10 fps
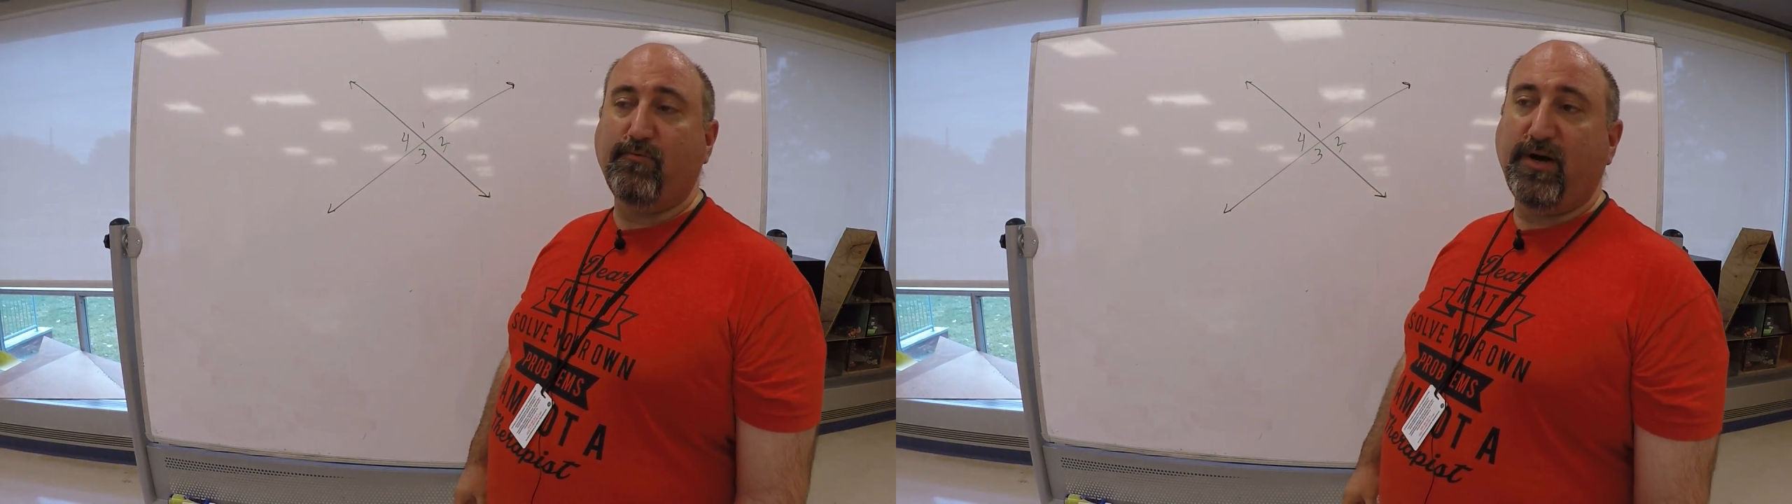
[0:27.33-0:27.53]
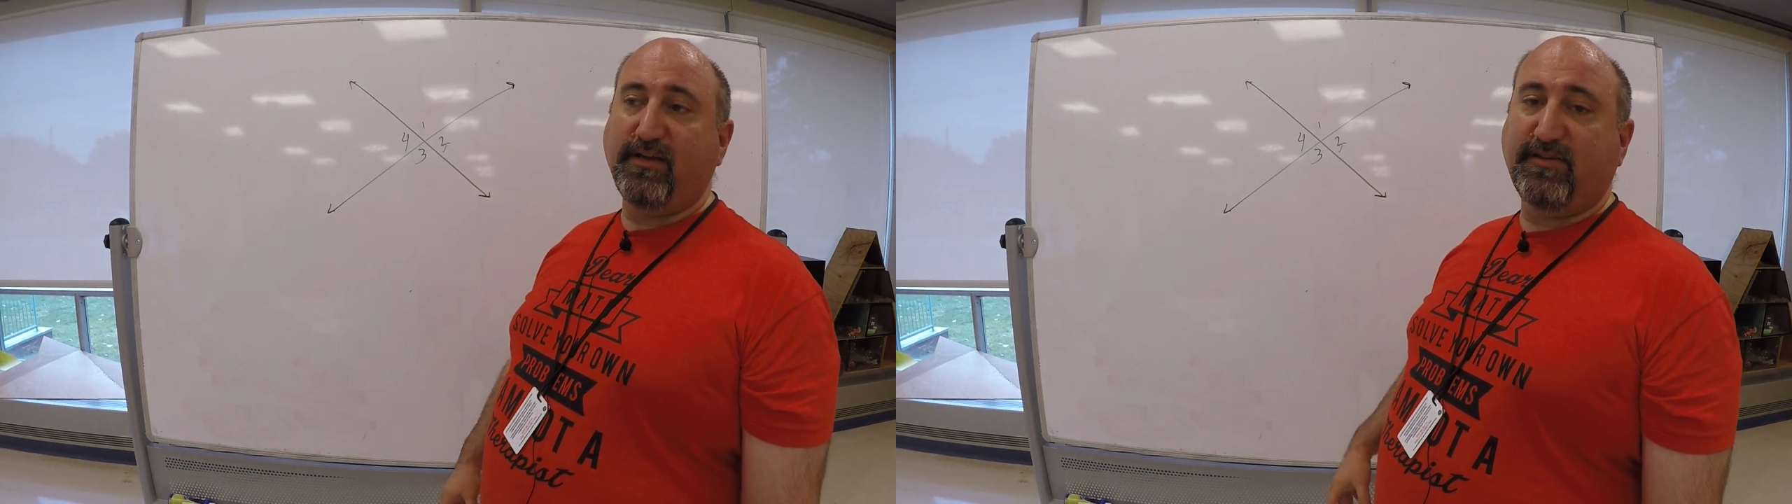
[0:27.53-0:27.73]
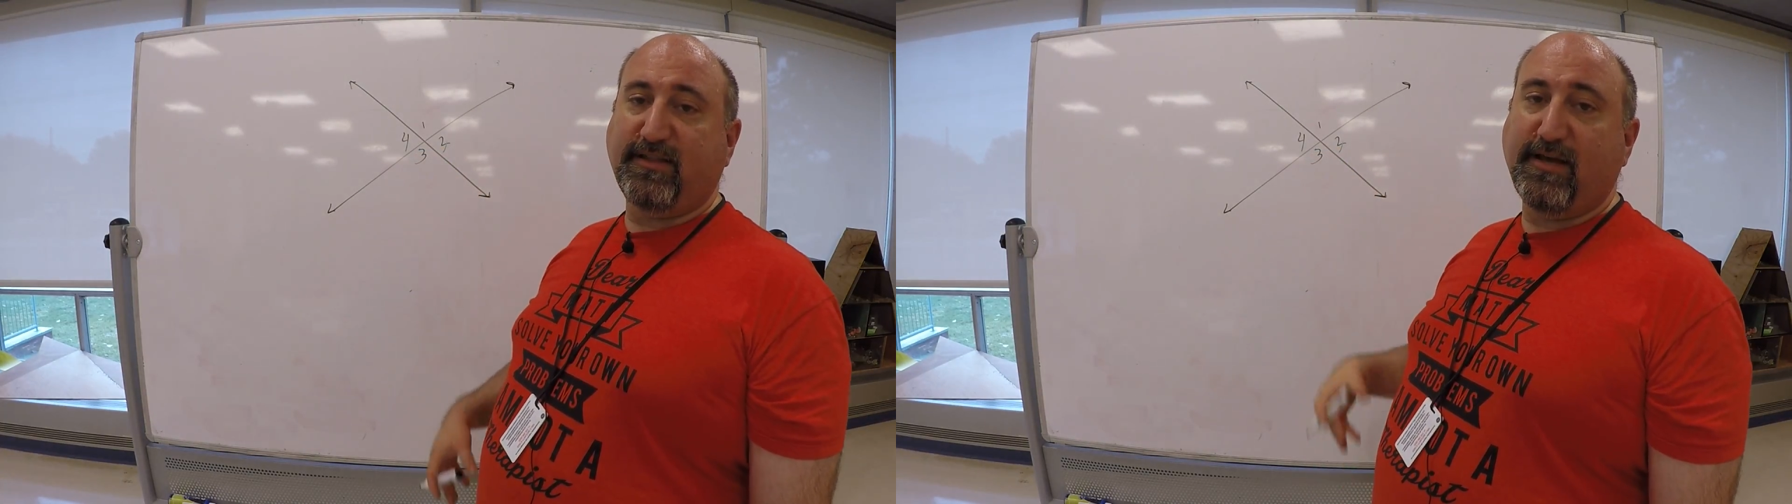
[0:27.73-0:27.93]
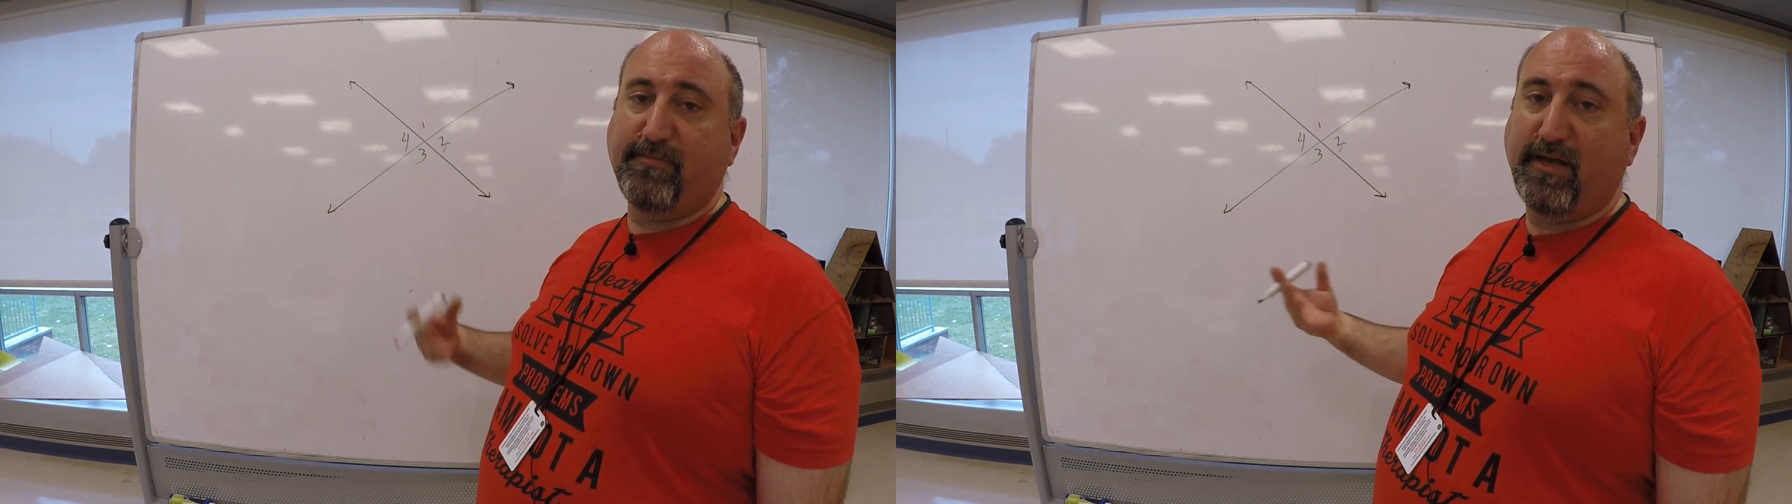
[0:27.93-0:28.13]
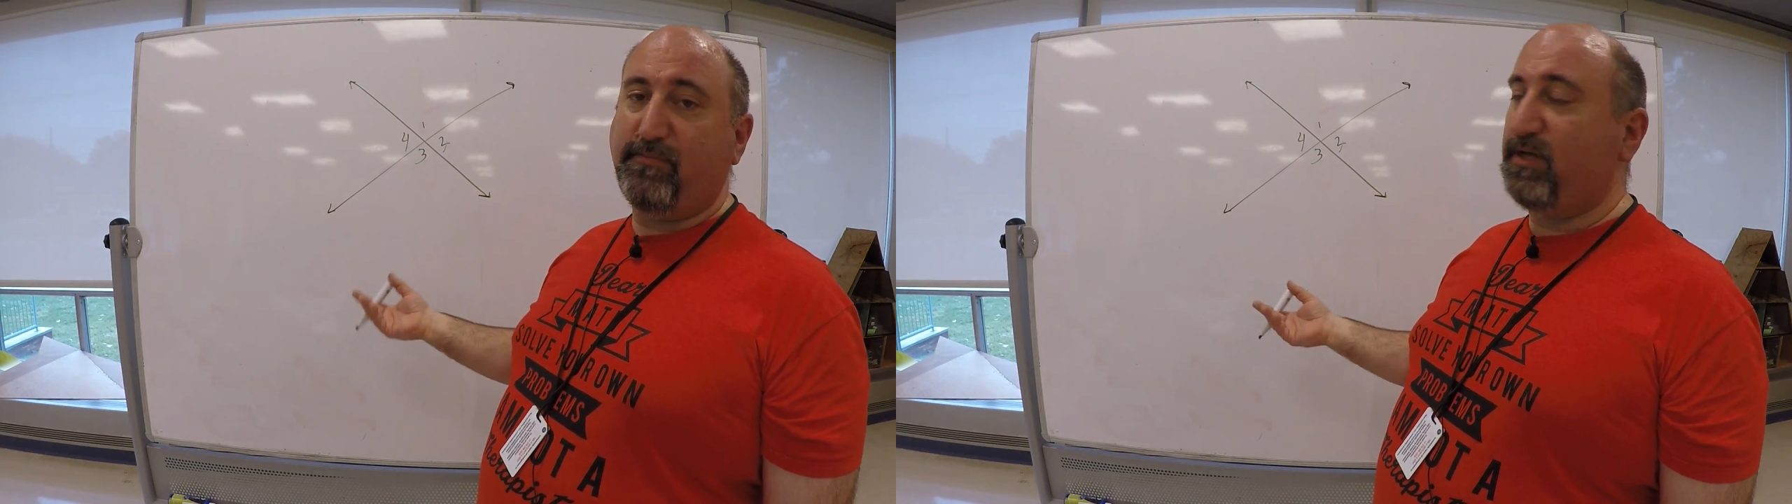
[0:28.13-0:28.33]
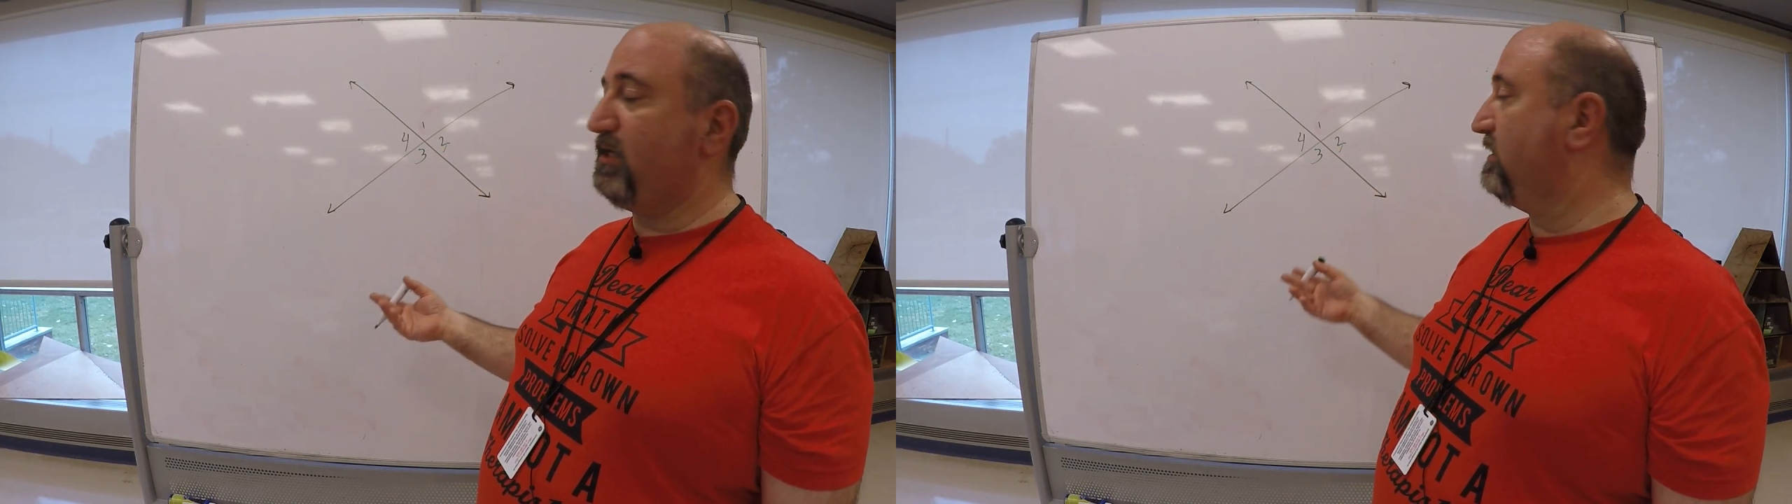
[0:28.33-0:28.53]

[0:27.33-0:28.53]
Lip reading: ways that they may be